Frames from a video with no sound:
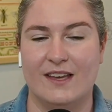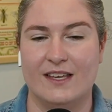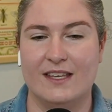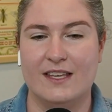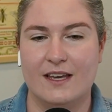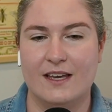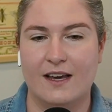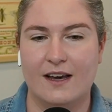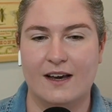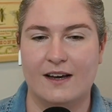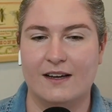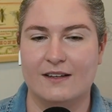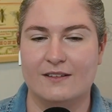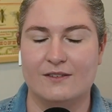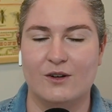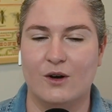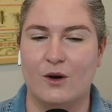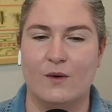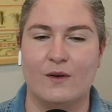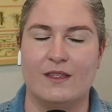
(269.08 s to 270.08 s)
Yeah,
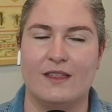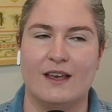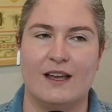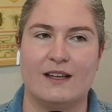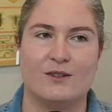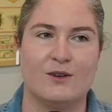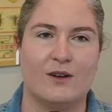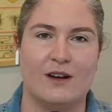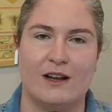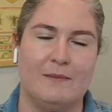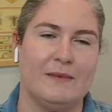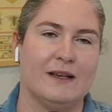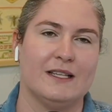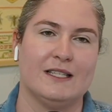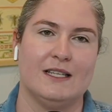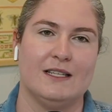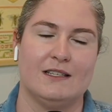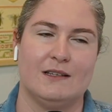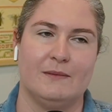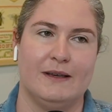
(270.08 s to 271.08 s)
no, that totally makes
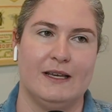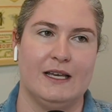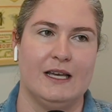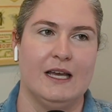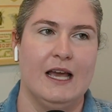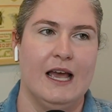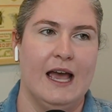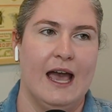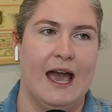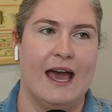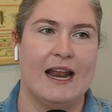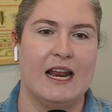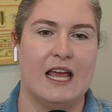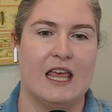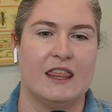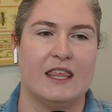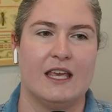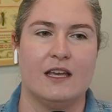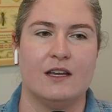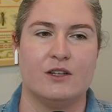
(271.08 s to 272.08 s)
sense to me. And
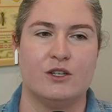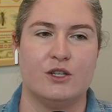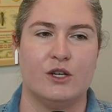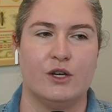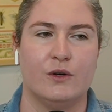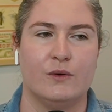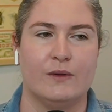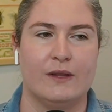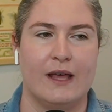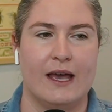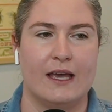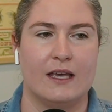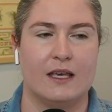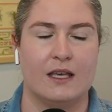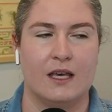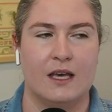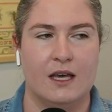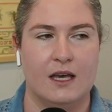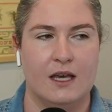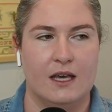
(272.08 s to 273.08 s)
I think too,
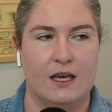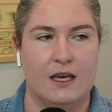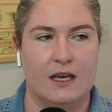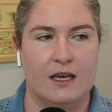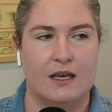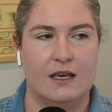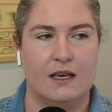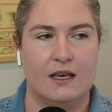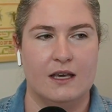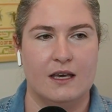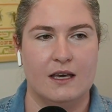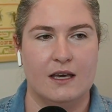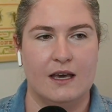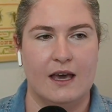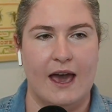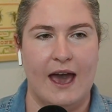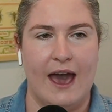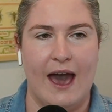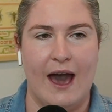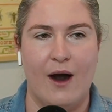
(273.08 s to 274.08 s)
like
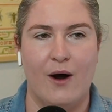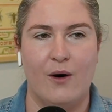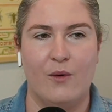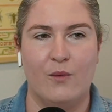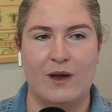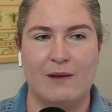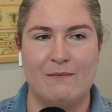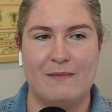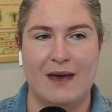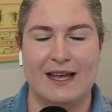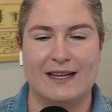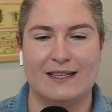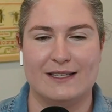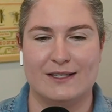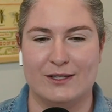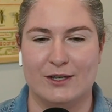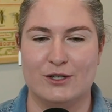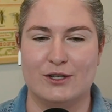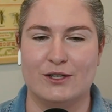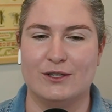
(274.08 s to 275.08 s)
how we make
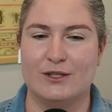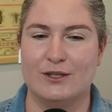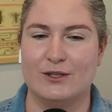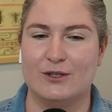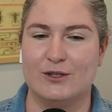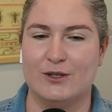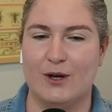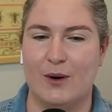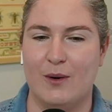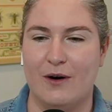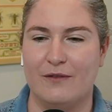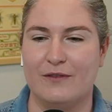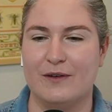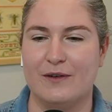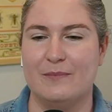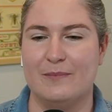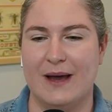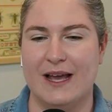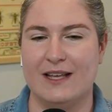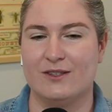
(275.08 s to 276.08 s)
decisions is so
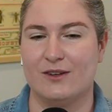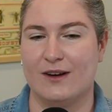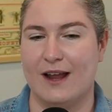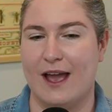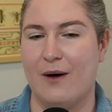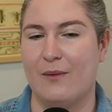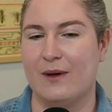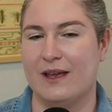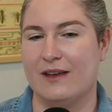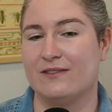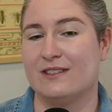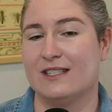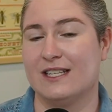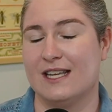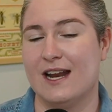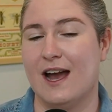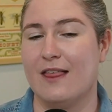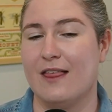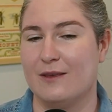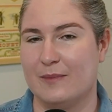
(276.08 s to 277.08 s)
often based on how we have
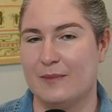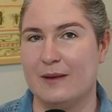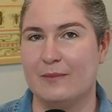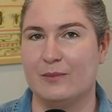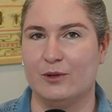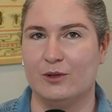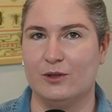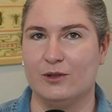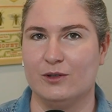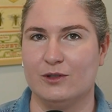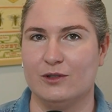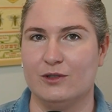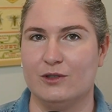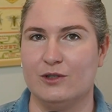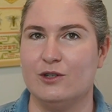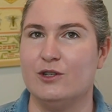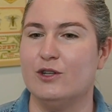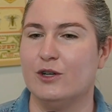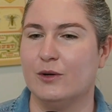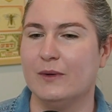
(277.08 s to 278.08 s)
seen other people
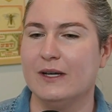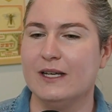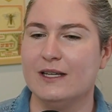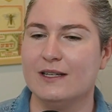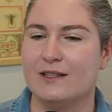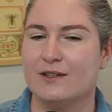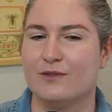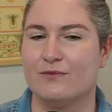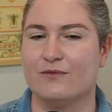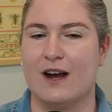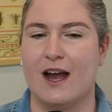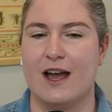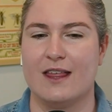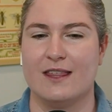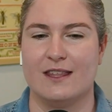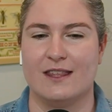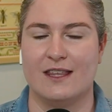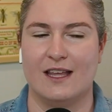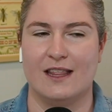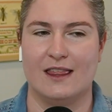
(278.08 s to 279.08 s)
do it
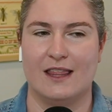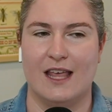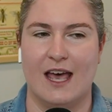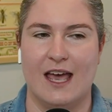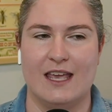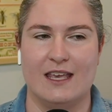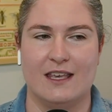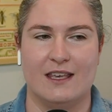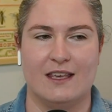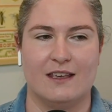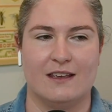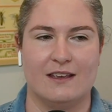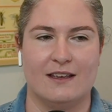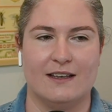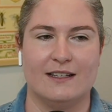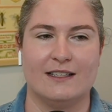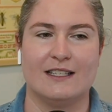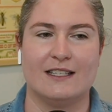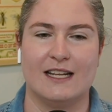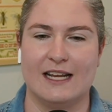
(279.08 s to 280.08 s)
rather than like
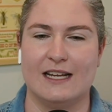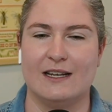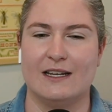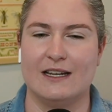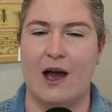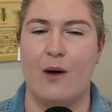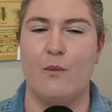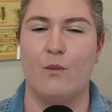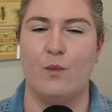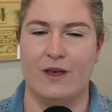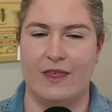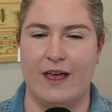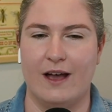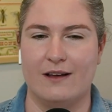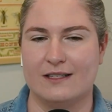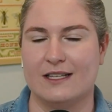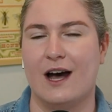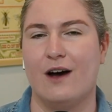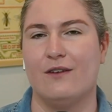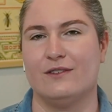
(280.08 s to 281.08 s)
sitting down with
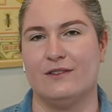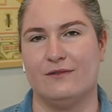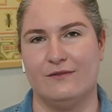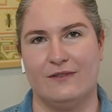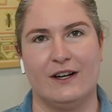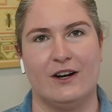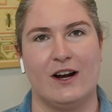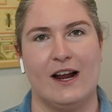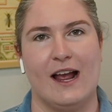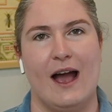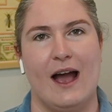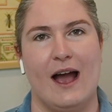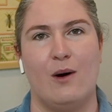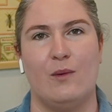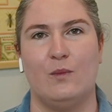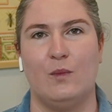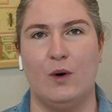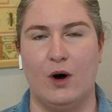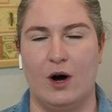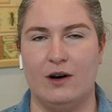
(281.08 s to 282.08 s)
ourselves and figuring
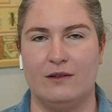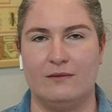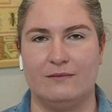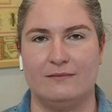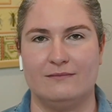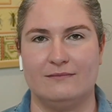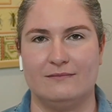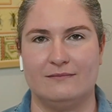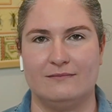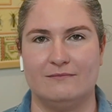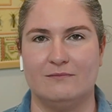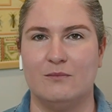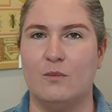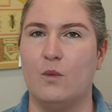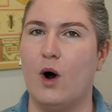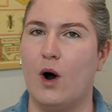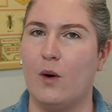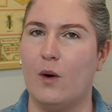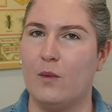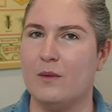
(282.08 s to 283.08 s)
out what
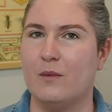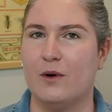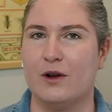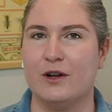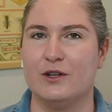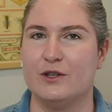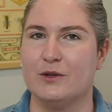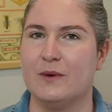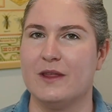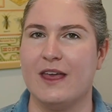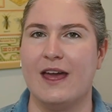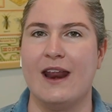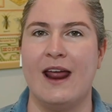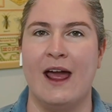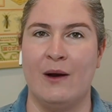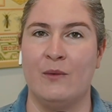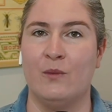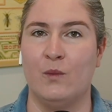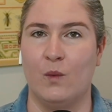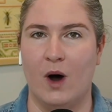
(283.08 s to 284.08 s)
we want to do with it
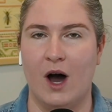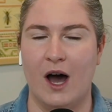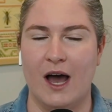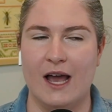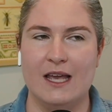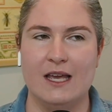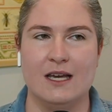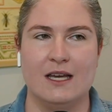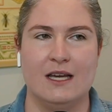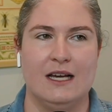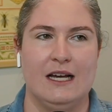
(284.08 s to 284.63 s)
and why.